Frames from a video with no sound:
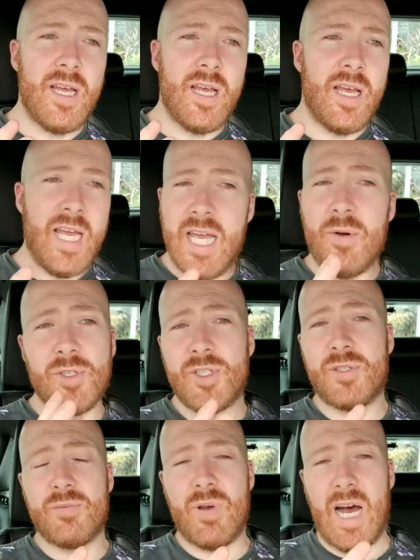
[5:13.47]
he
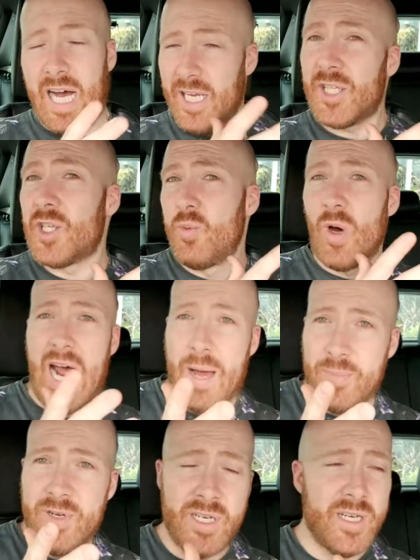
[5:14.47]
was asked what
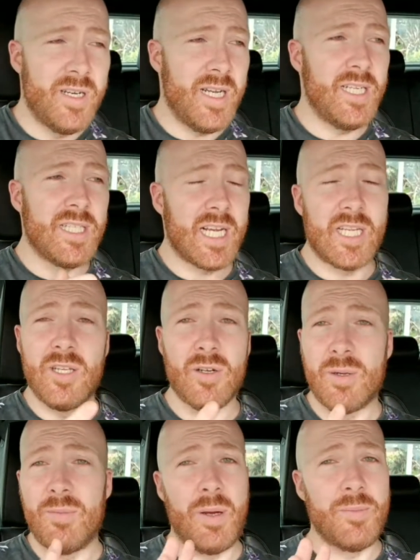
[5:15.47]
happened, and he's like, look,
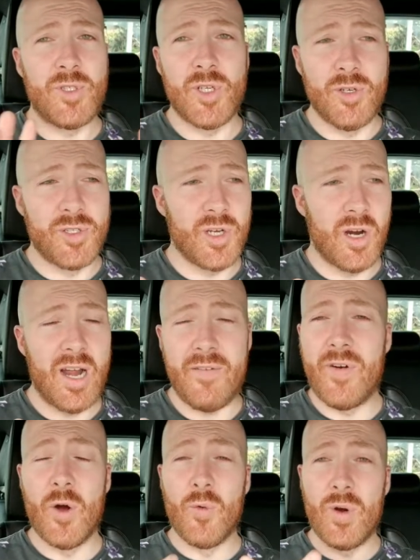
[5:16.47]
I'm so sorry, I
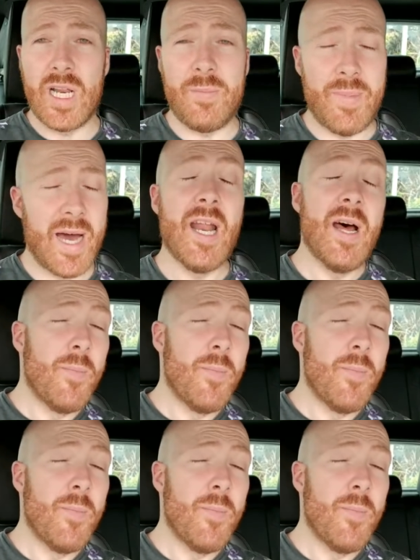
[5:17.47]
felt really bad.